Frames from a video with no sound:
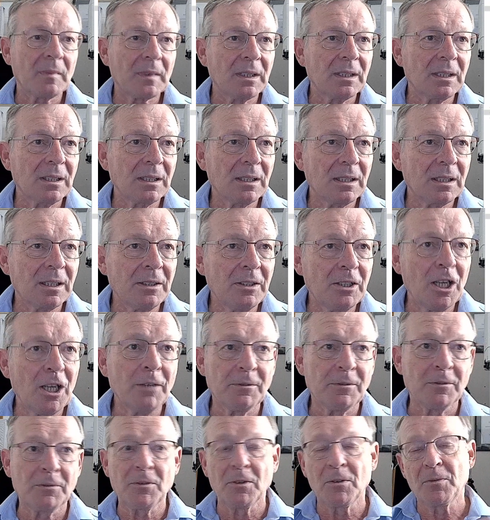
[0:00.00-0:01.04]
in the
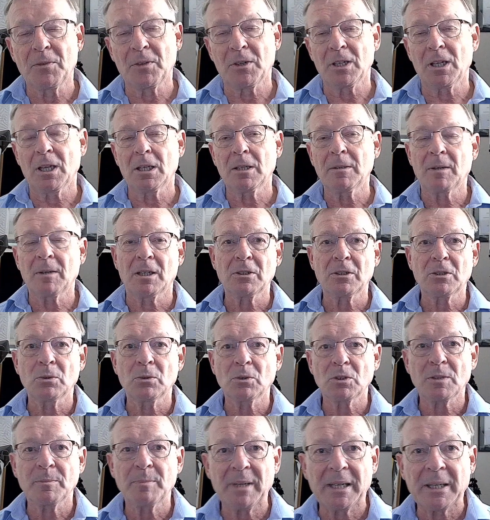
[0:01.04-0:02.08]
overview video, I talked
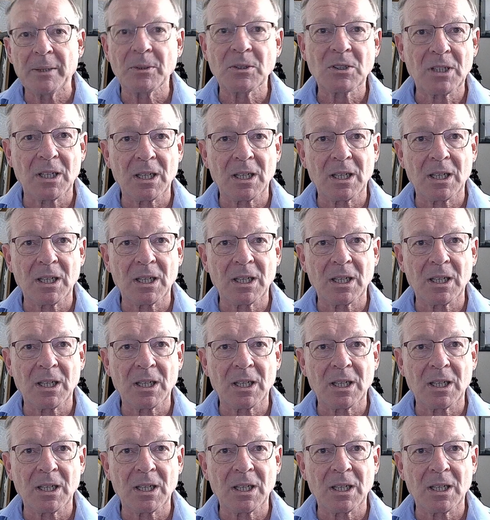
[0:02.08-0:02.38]
about